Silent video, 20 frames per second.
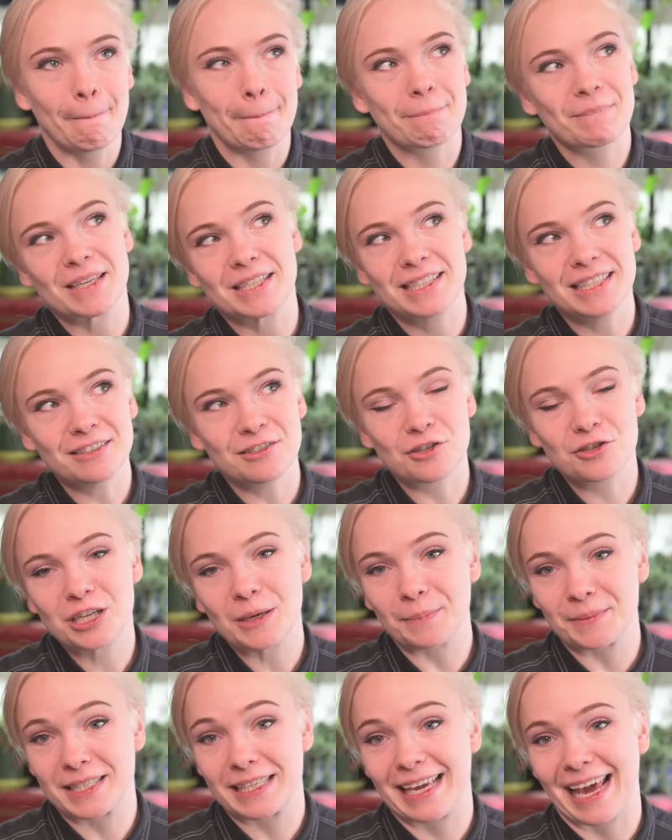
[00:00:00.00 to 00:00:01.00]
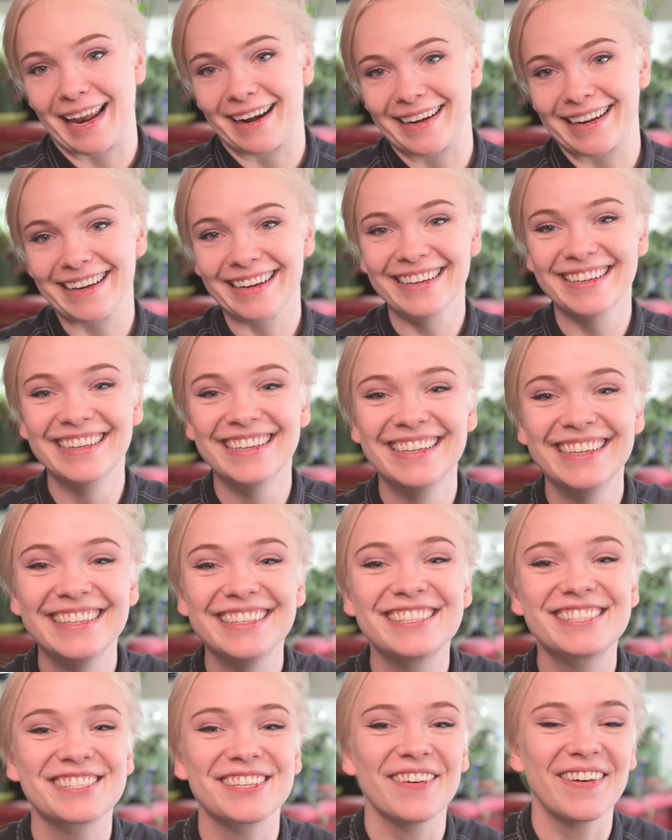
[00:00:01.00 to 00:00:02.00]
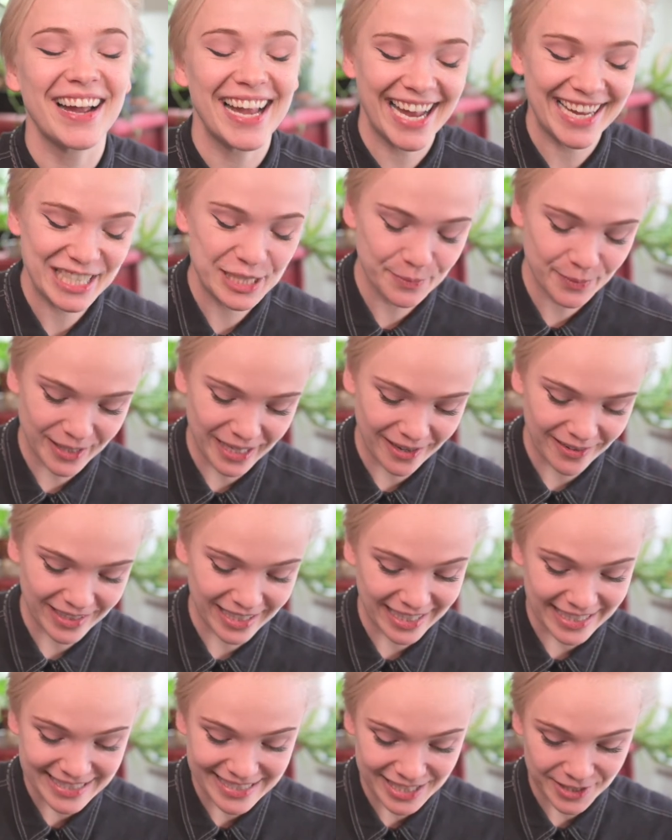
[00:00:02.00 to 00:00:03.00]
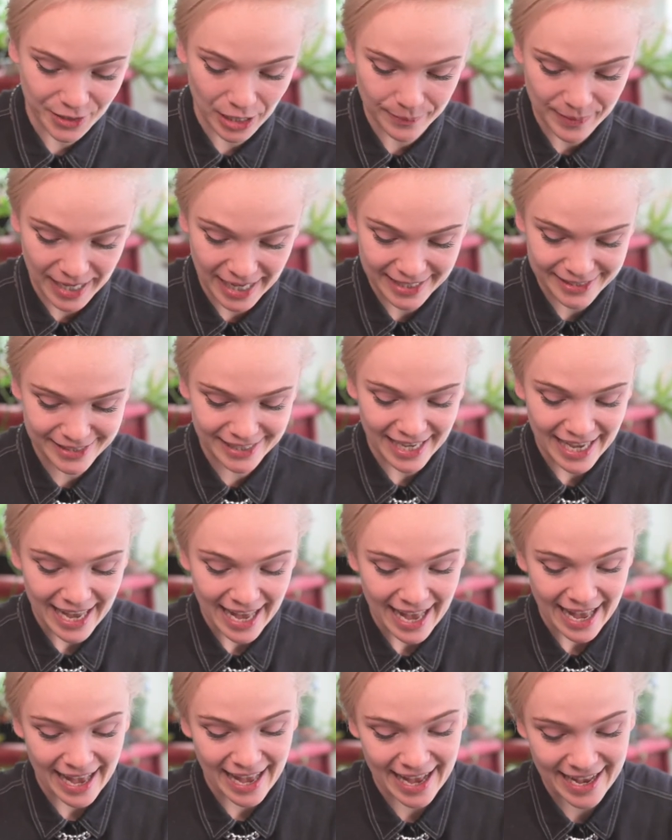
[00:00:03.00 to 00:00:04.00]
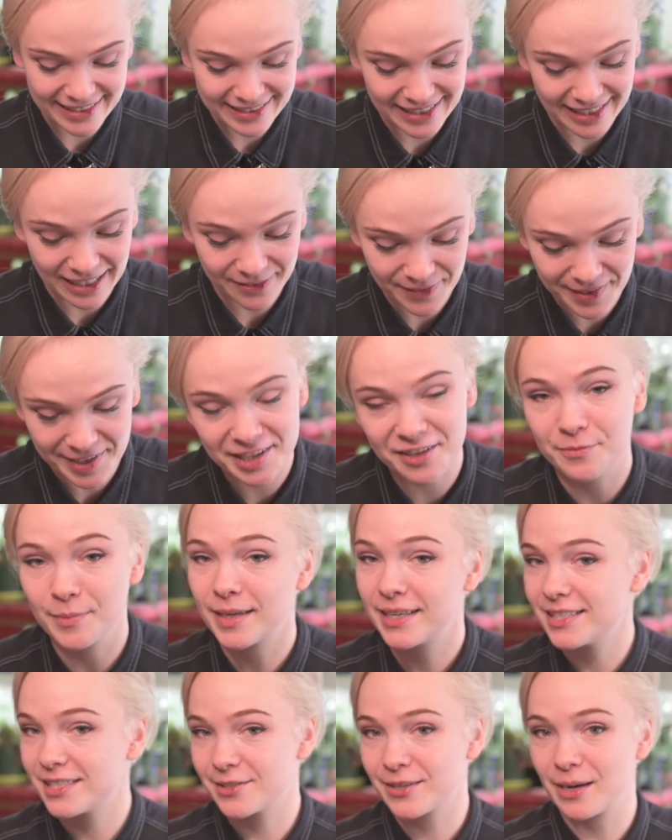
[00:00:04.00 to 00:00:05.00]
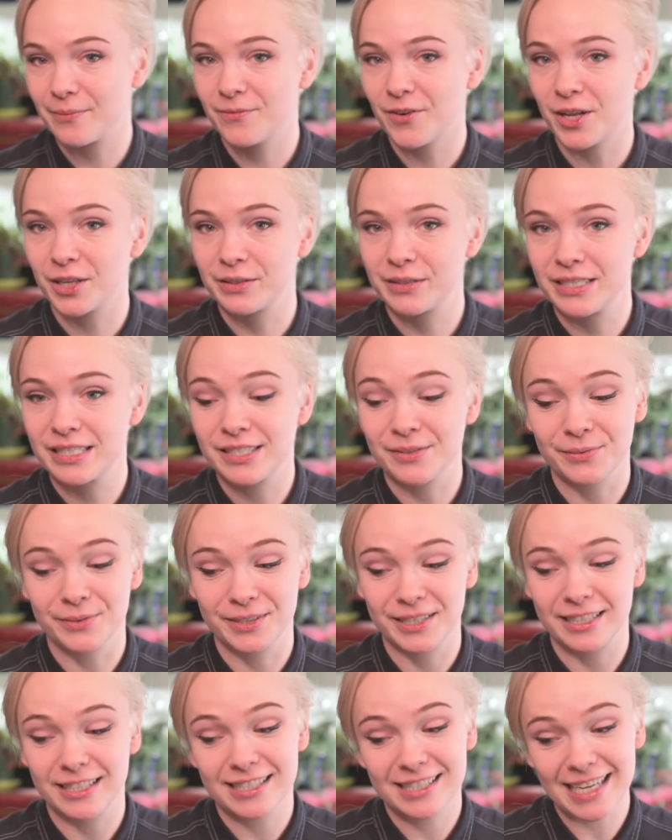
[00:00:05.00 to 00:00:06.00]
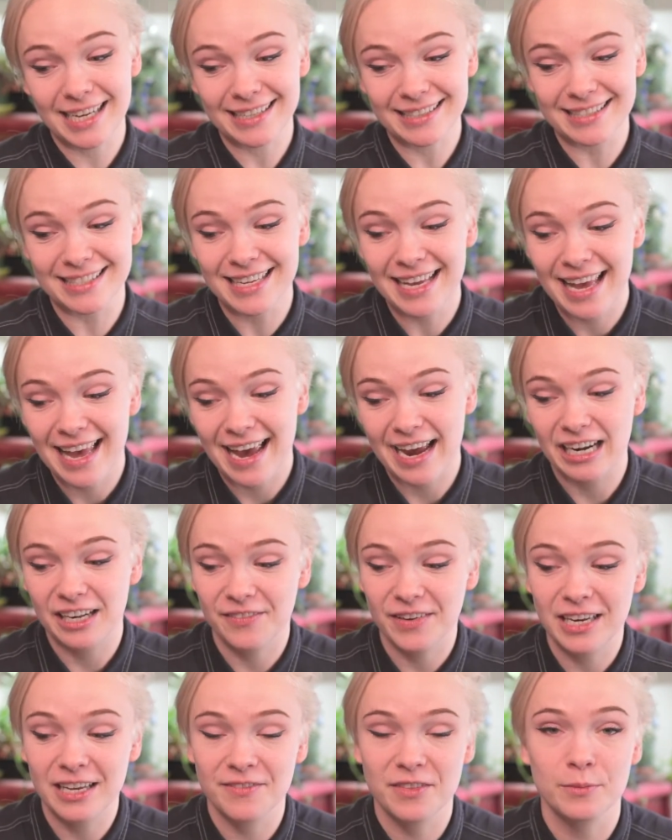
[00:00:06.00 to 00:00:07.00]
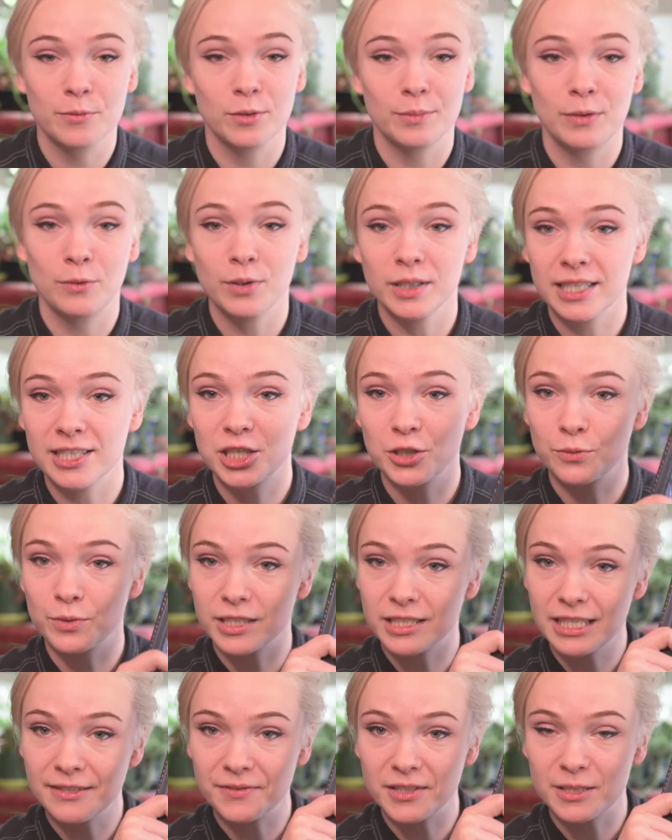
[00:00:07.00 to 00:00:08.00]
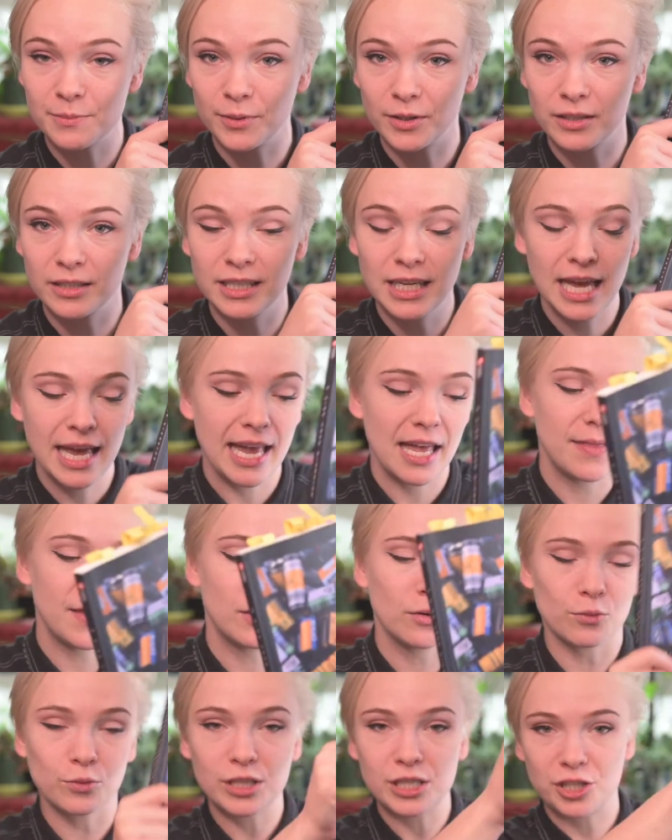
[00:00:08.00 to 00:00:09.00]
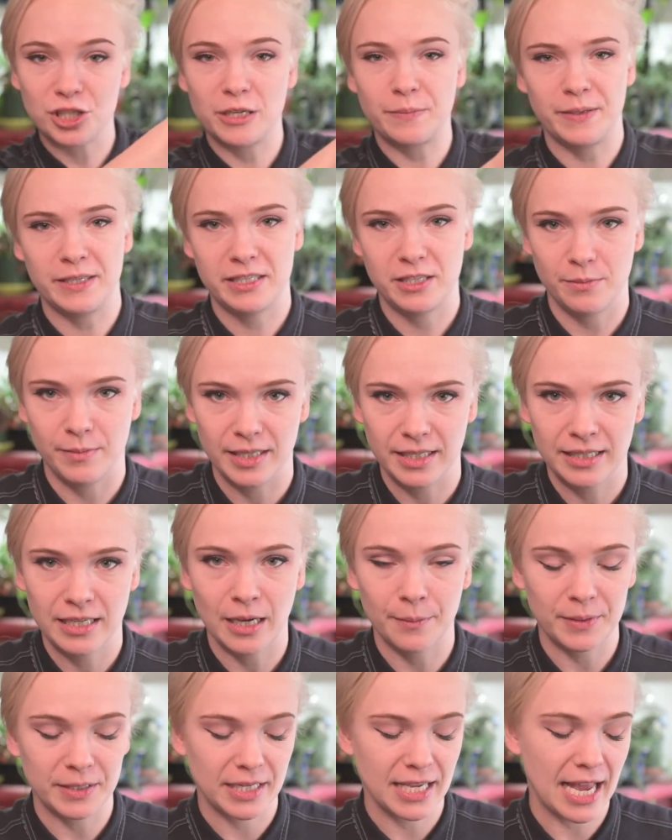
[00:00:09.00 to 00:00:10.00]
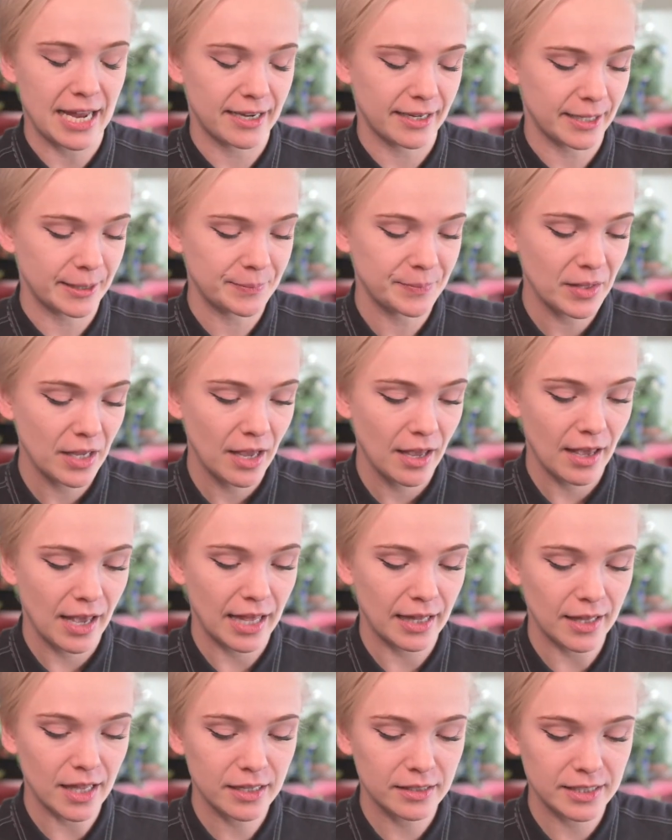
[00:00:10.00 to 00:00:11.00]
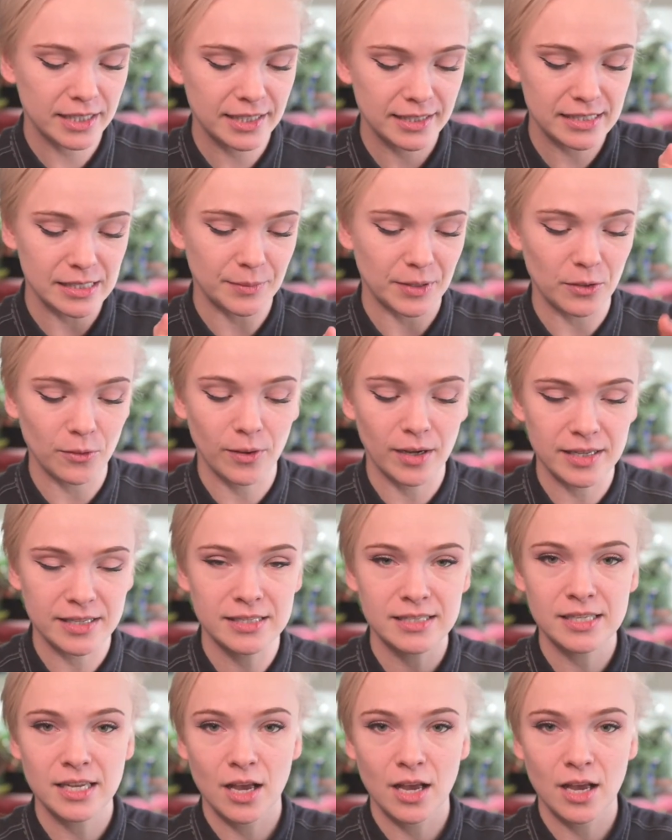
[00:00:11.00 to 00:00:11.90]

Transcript: it didn't ship to Canada, so I had to put out an Instagram ask, asking if any of my Instagram followers were in the States, and if any of them would be willing to receive this book and then reship it to me up in Canada. And luckily, somebody was,